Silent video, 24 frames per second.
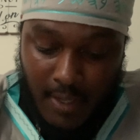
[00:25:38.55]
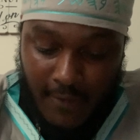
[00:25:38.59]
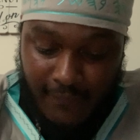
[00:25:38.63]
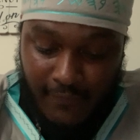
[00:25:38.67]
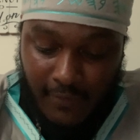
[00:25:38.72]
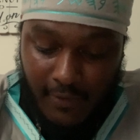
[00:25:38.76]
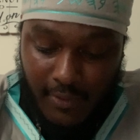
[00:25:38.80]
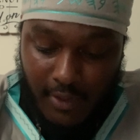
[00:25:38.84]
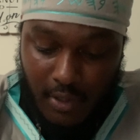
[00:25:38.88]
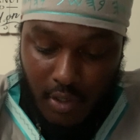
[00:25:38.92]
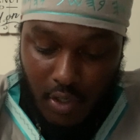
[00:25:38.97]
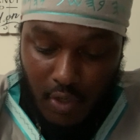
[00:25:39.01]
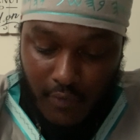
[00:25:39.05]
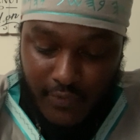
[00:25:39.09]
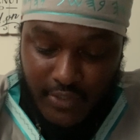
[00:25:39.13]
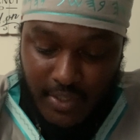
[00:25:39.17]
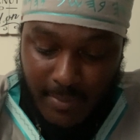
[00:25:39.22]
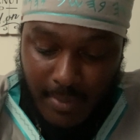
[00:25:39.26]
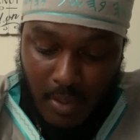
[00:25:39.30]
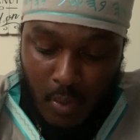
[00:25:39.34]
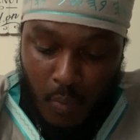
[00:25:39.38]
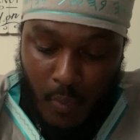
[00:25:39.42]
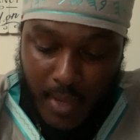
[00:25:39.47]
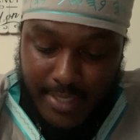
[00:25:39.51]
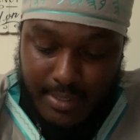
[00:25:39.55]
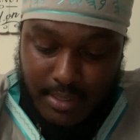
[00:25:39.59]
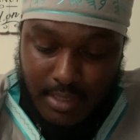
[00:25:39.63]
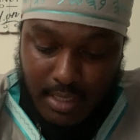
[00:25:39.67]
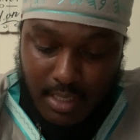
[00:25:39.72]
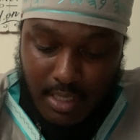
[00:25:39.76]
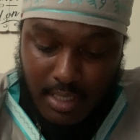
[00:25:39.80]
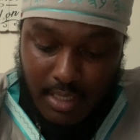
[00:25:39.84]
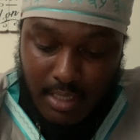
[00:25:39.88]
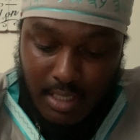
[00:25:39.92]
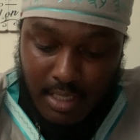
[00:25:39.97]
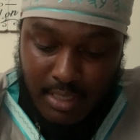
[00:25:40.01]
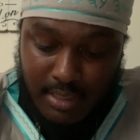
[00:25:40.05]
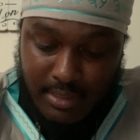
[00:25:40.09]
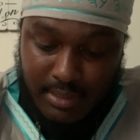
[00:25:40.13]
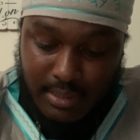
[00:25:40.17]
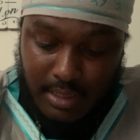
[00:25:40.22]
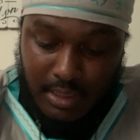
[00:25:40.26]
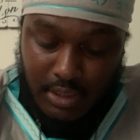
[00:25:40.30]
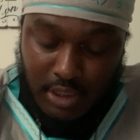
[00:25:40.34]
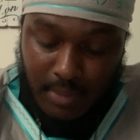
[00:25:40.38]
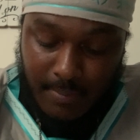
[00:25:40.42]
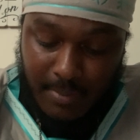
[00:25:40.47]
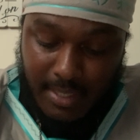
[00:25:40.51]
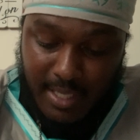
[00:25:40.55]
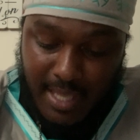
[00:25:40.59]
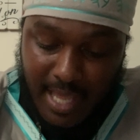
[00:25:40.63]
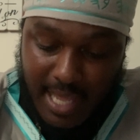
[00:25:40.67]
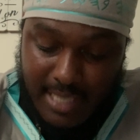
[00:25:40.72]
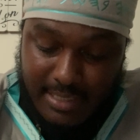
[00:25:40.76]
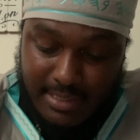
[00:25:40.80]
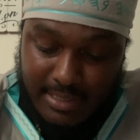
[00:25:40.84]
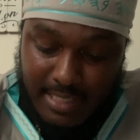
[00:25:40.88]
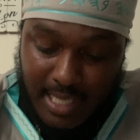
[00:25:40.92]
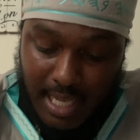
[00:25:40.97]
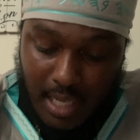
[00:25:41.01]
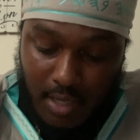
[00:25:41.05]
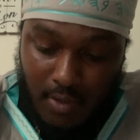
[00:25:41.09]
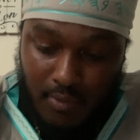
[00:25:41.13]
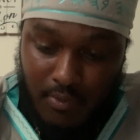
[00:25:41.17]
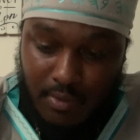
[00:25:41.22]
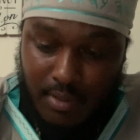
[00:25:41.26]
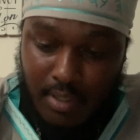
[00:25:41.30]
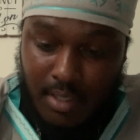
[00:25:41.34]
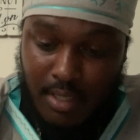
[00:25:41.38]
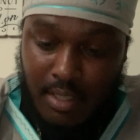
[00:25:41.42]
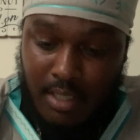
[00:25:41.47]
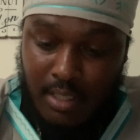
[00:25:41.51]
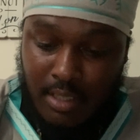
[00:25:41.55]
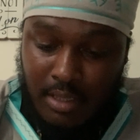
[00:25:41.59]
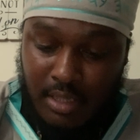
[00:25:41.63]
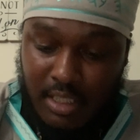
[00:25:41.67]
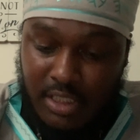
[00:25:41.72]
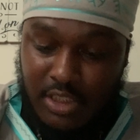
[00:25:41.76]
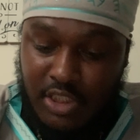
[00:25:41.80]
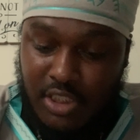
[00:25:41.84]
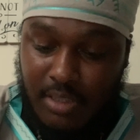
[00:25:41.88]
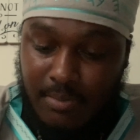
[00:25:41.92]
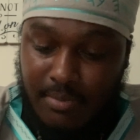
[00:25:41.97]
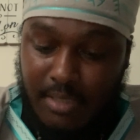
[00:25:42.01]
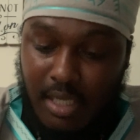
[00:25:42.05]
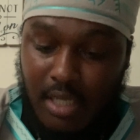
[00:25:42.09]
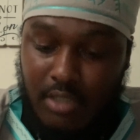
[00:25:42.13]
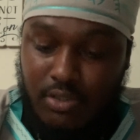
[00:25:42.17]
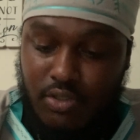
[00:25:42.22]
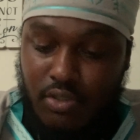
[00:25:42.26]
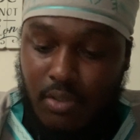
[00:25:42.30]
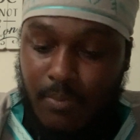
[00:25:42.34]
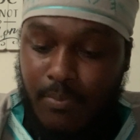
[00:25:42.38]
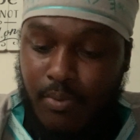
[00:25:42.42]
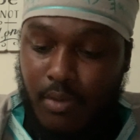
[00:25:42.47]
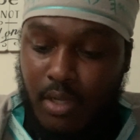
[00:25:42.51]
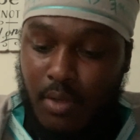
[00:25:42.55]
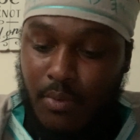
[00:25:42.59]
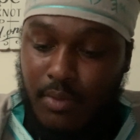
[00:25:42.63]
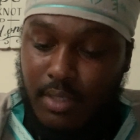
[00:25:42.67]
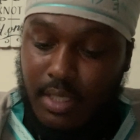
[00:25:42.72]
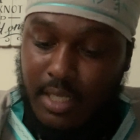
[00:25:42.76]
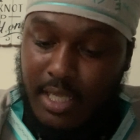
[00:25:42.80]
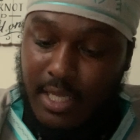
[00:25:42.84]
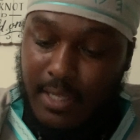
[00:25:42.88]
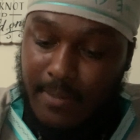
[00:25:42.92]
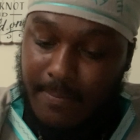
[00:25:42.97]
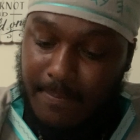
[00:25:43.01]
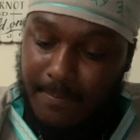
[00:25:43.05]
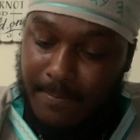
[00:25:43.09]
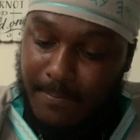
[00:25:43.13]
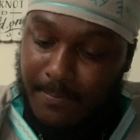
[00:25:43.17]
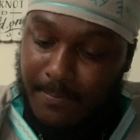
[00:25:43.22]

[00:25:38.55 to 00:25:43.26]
for the earth shall be wasted and, and the city shall be cast down. Let's jump down to a point when want to get.